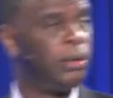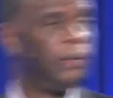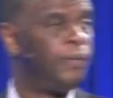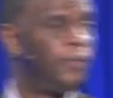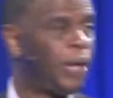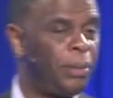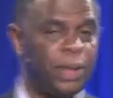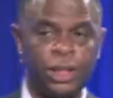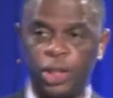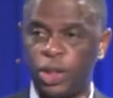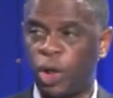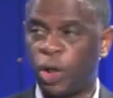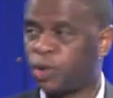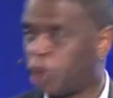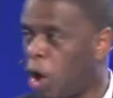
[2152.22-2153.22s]
I mean, just
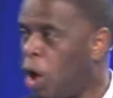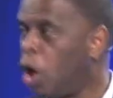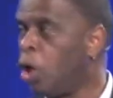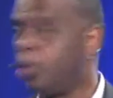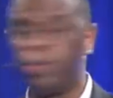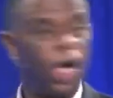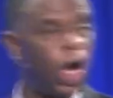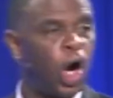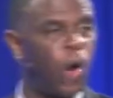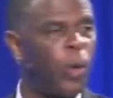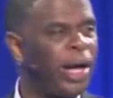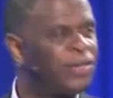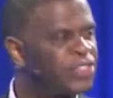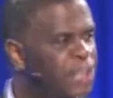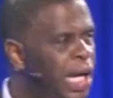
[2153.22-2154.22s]
her tone, her
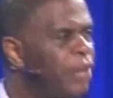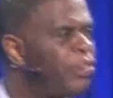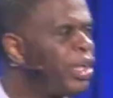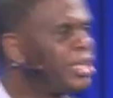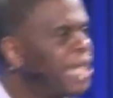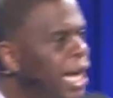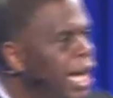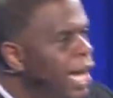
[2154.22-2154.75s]
way of saying things.